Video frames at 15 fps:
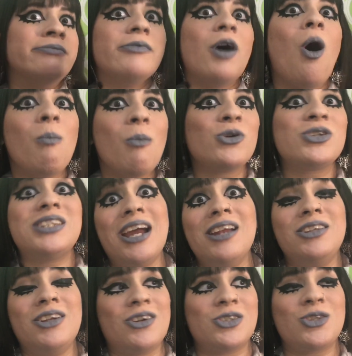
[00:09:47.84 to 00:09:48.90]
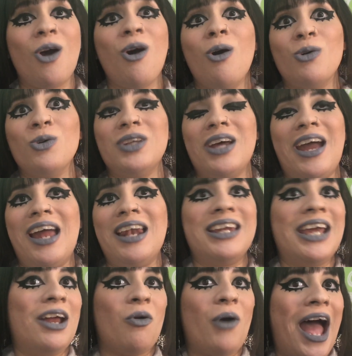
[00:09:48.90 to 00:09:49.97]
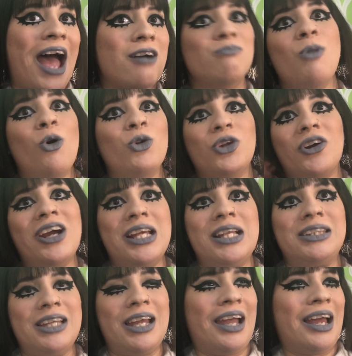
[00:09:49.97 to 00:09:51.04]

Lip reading: almost 10 years old and they don't have mold or anything,